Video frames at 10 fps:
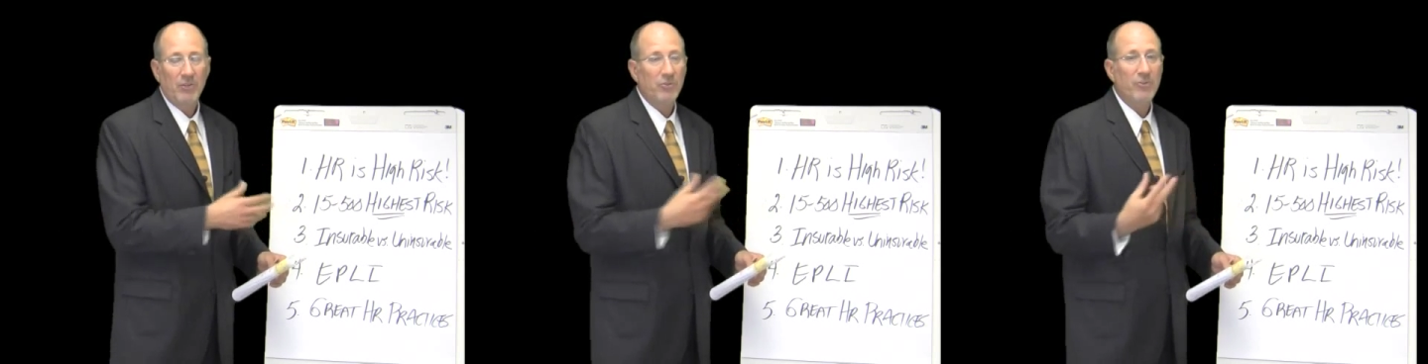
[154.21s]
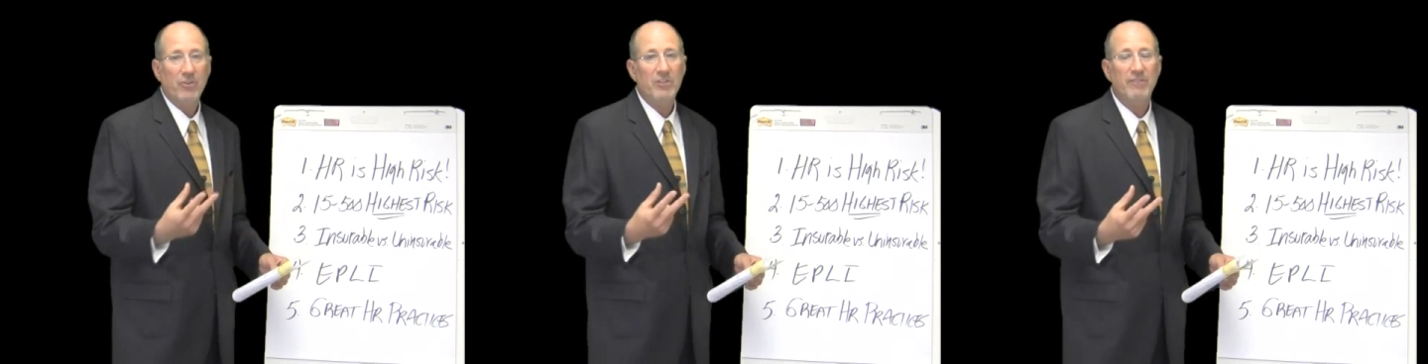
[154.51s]

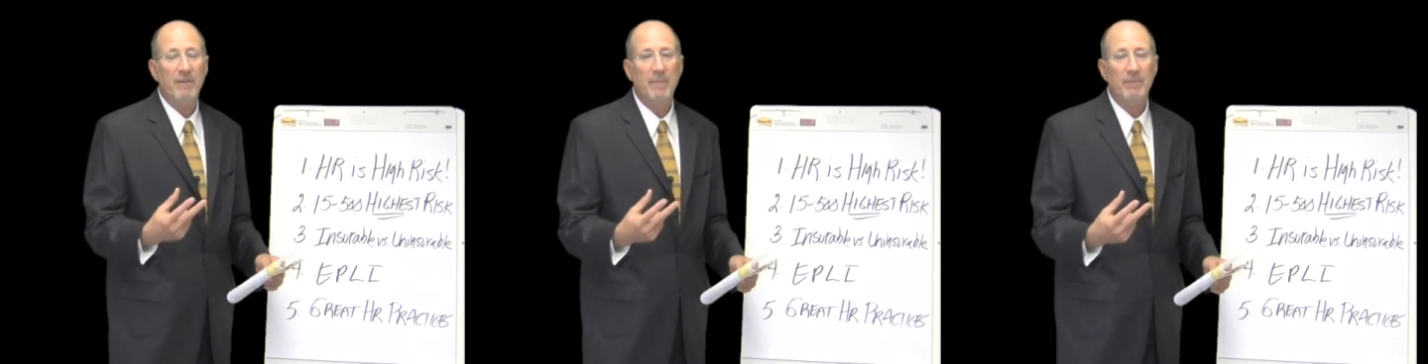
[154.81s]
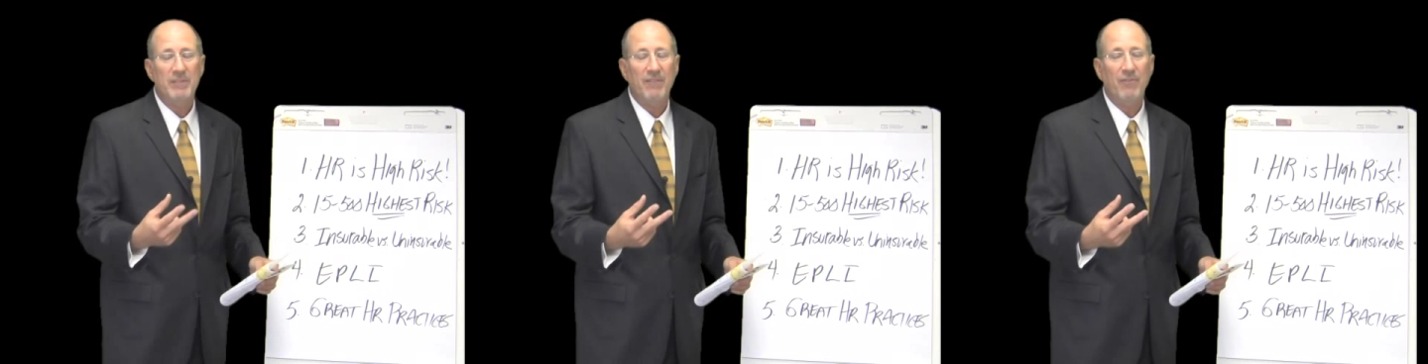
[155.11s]
2/3 of our
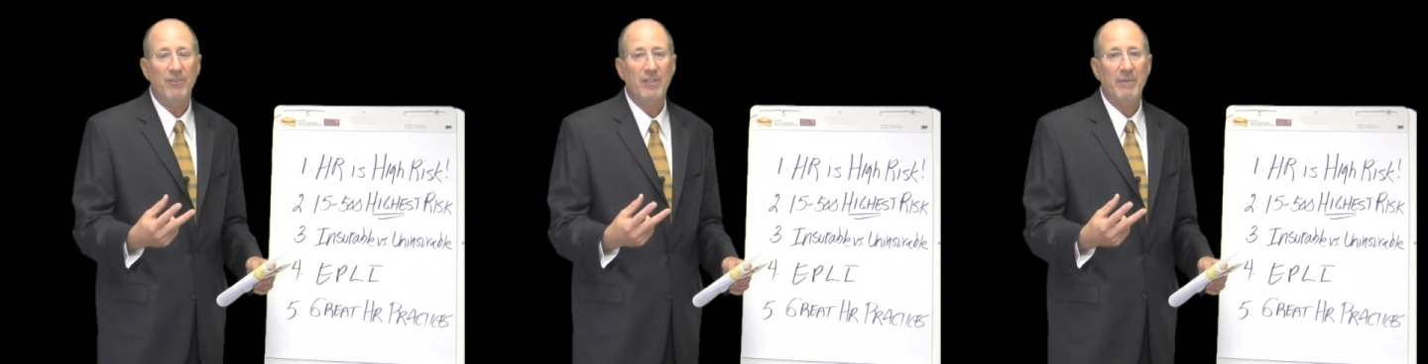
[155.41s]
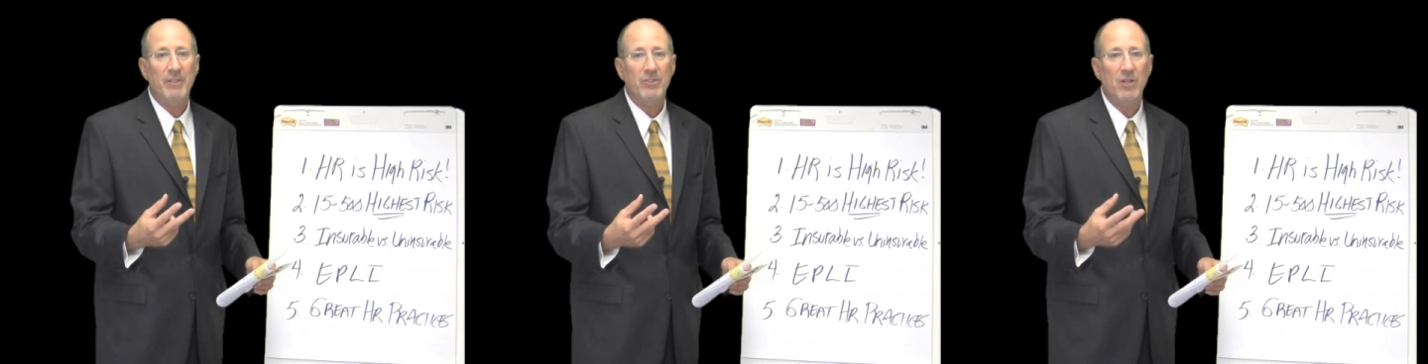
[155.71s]
members have
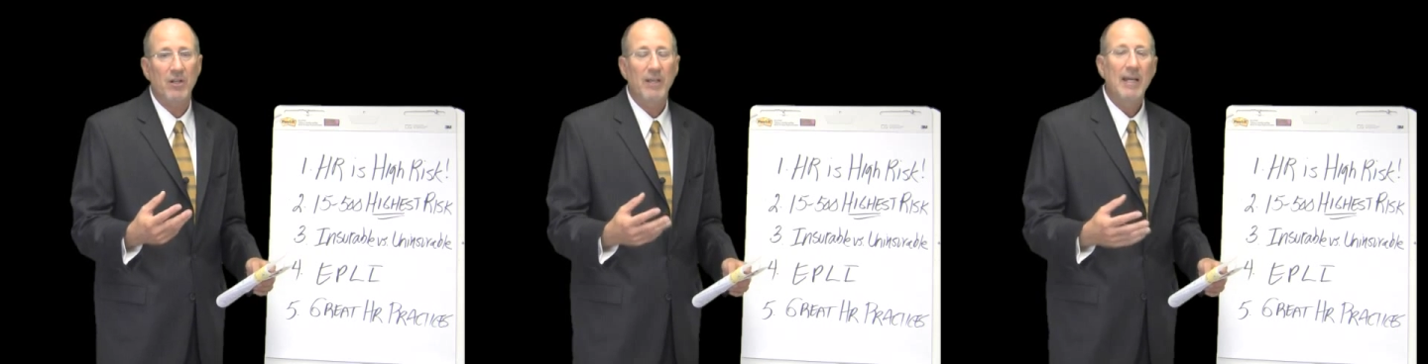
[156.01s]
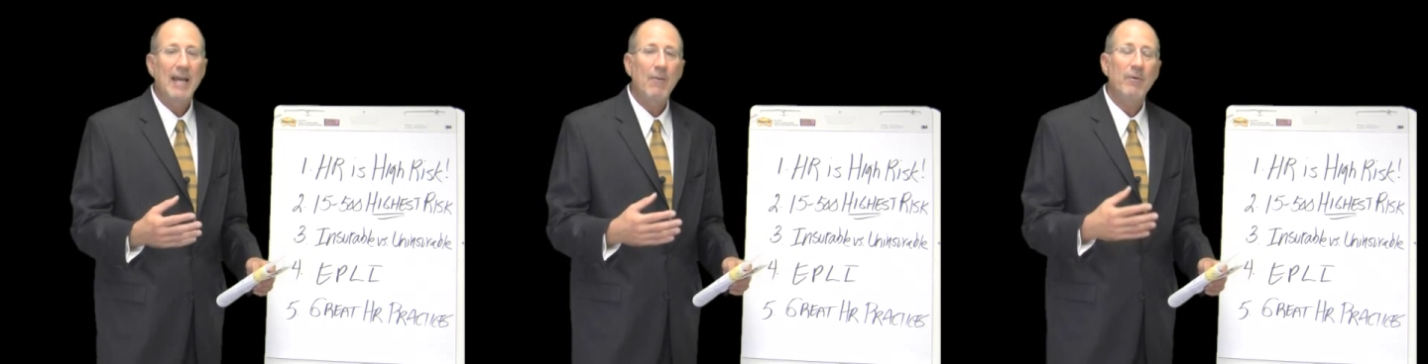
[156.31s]
full-time HR,
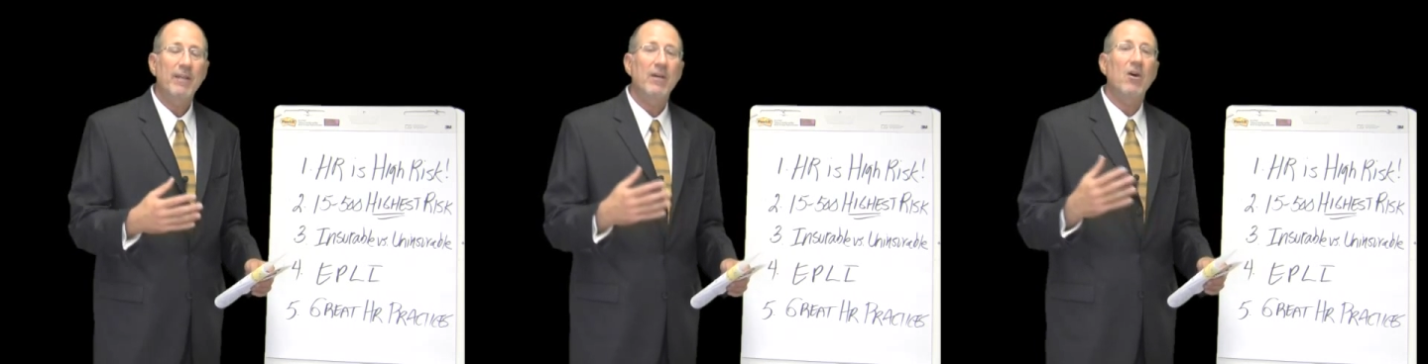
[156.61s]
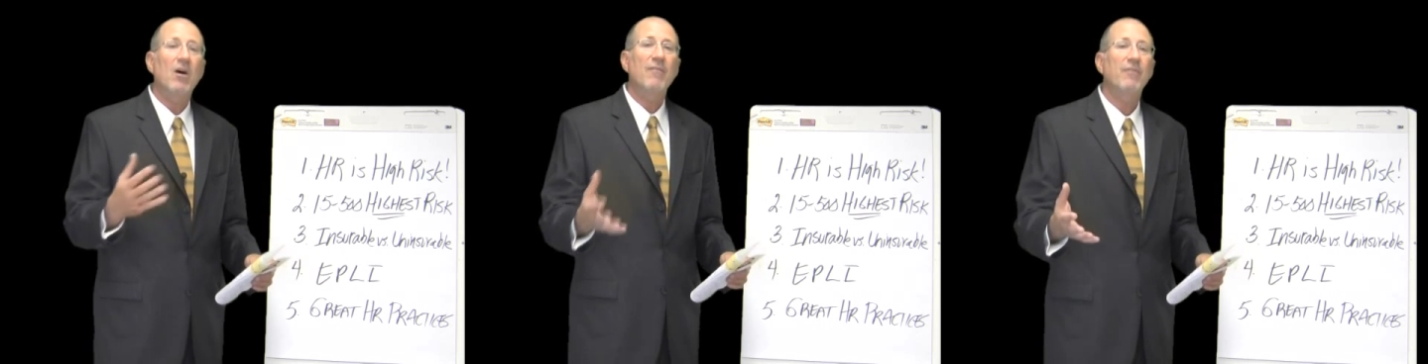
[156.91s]
and when they
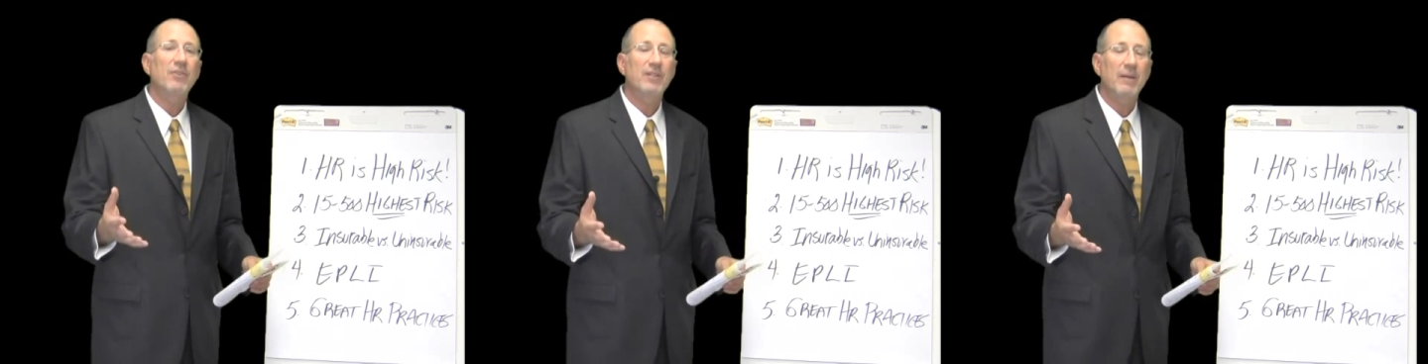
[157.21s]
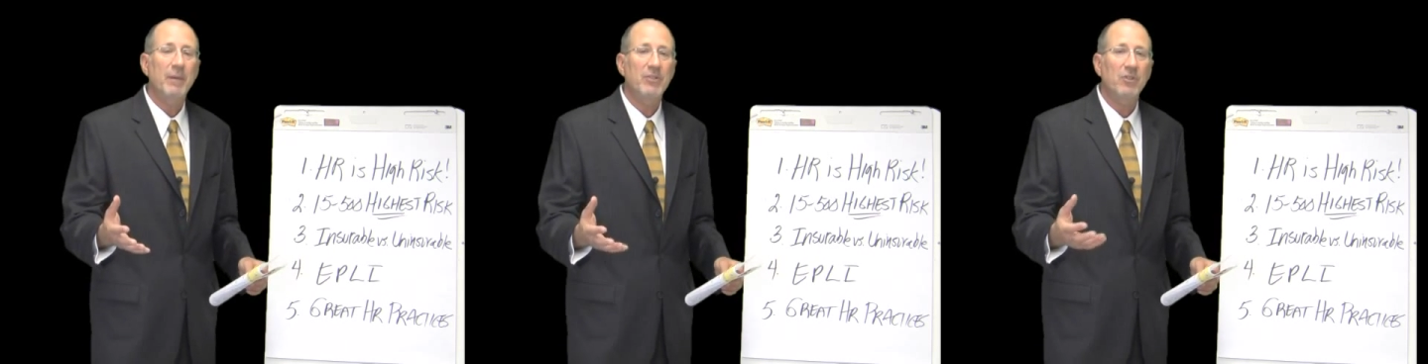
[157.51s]
are
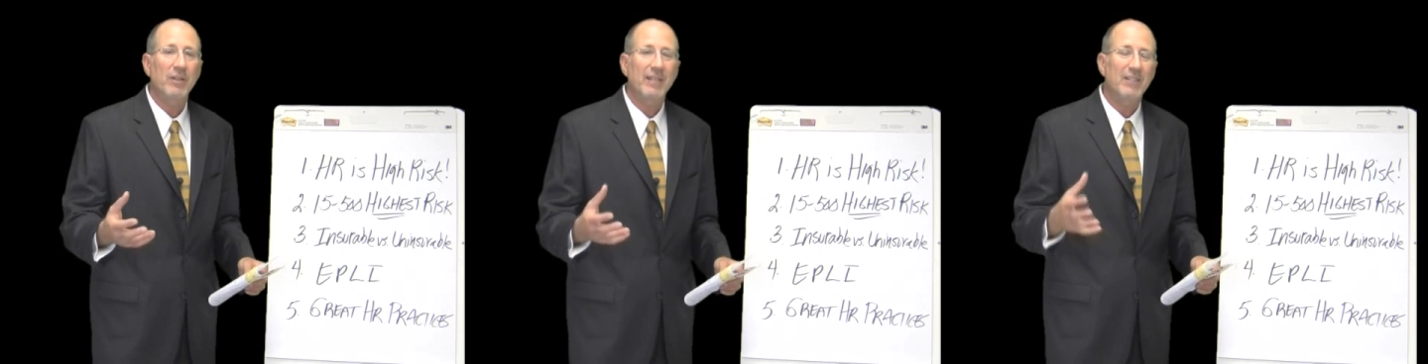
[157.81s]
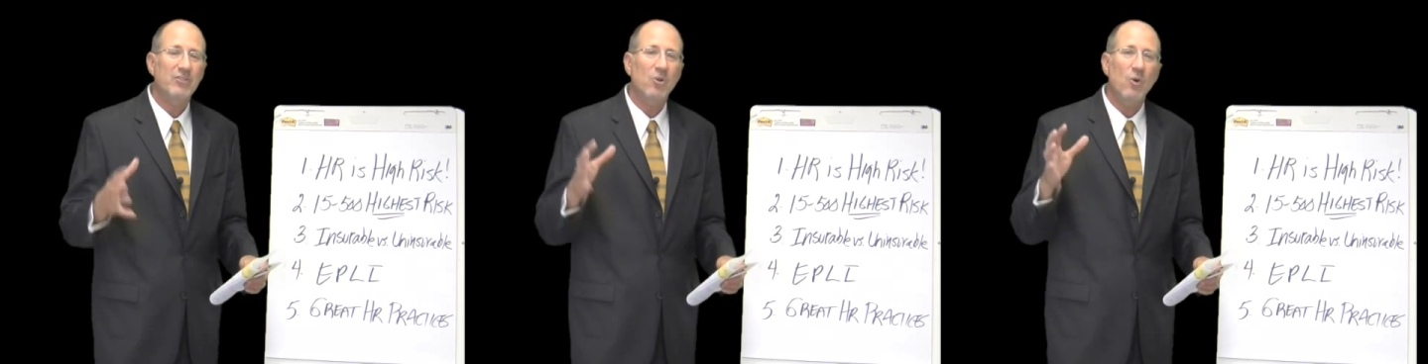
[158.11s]
full-time HR, they
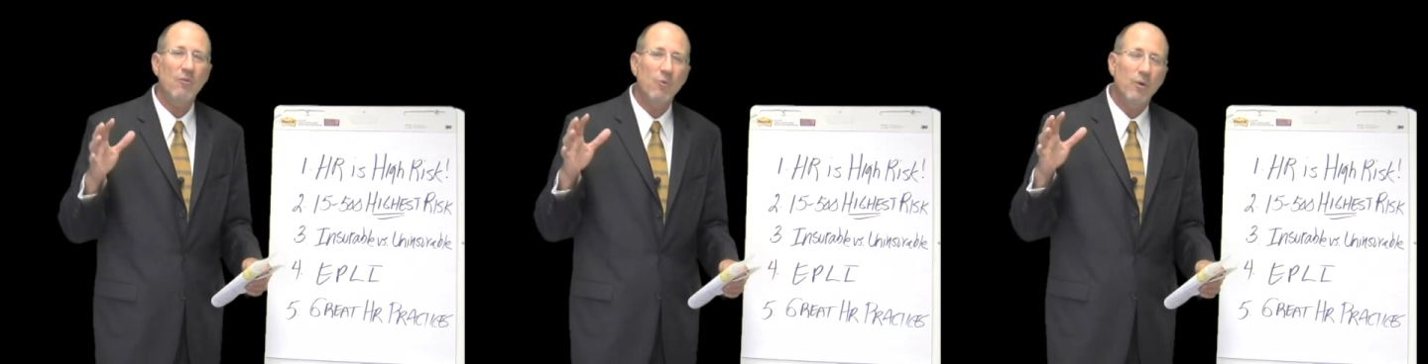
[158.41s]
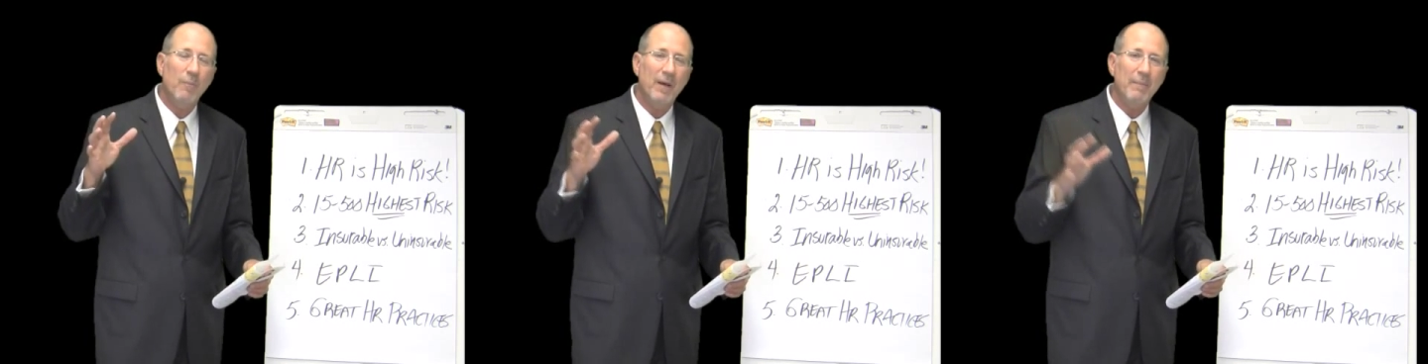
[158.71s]
get so
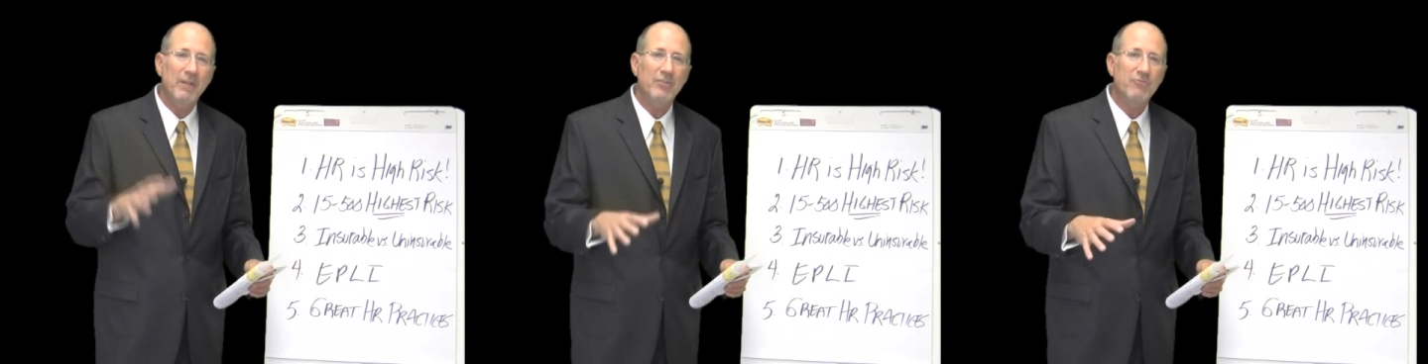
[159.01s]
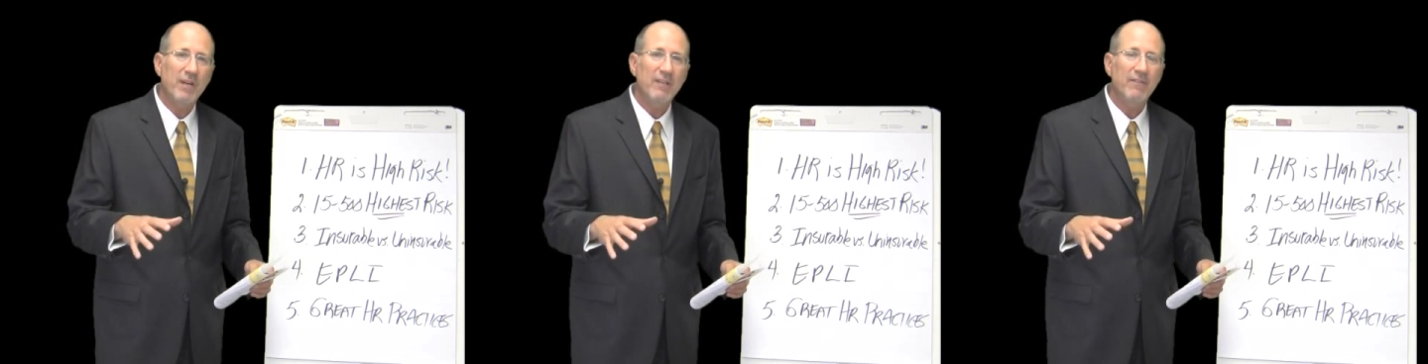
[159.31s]
overwhelmed by
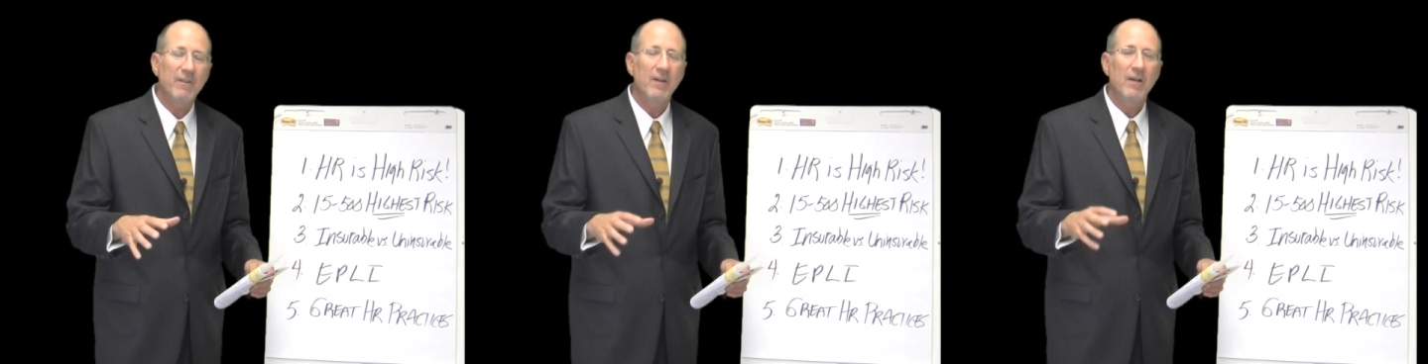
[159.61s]
administrative